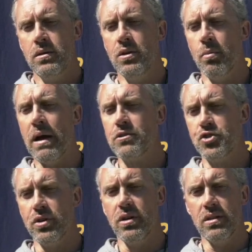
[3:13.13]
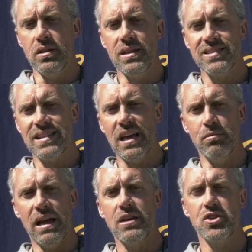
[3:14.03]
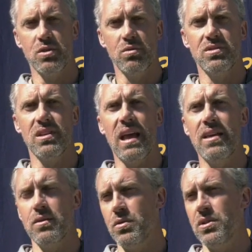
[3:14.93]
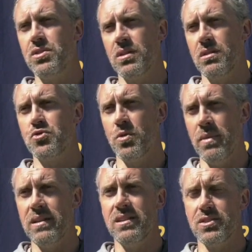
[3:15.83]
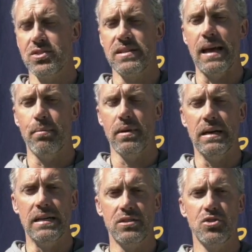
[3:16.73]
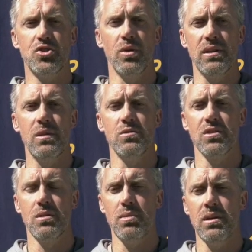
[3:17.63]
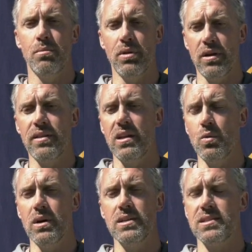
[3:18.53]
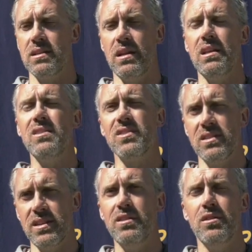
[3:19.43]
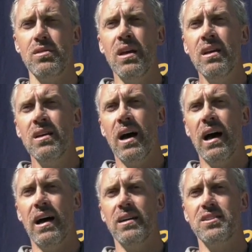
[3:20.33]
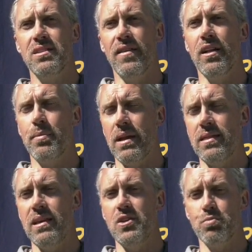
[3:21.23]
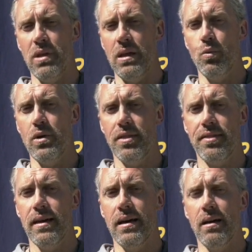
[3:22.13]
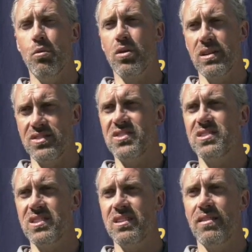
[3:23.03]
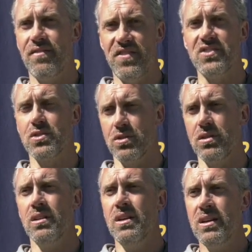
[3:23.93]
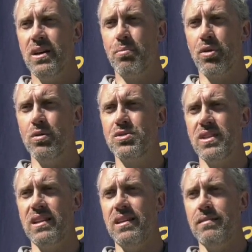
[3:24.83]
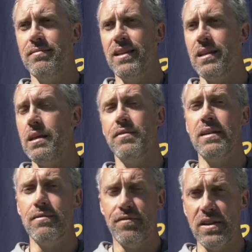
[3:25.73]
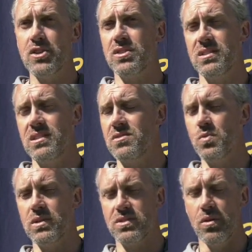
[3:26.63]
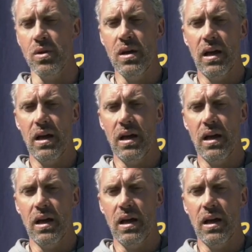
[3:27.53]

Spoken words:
You know, Miles Jernigan this time last year was the guy that really took a tremendous step to show that he was going to be the player that he was, and he's continued to develop, and I think he's playing with a more consistent physical approach than he even finished the season with. So